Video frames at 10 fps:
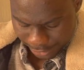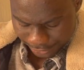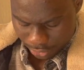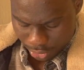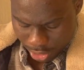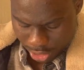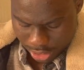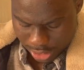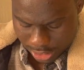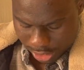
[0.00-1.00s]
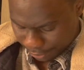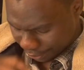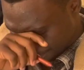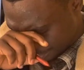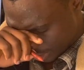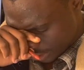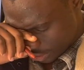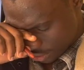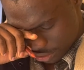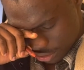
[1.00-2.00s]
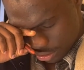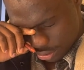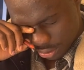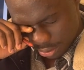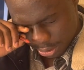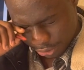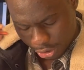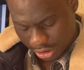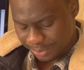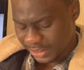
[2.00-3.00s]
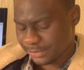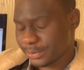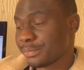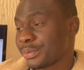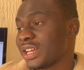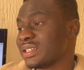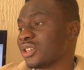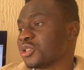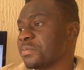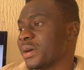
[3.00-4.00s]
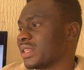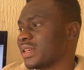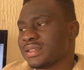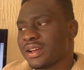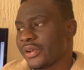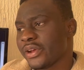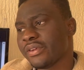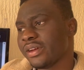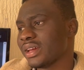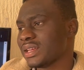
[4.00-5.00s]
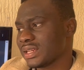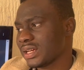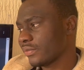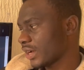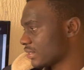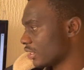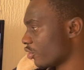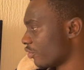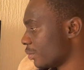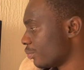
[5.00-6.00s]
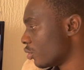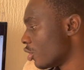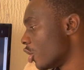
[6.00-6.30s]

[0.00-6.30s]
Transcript: So the trading price action patterns, they are very, very nice, and I advise a lot of people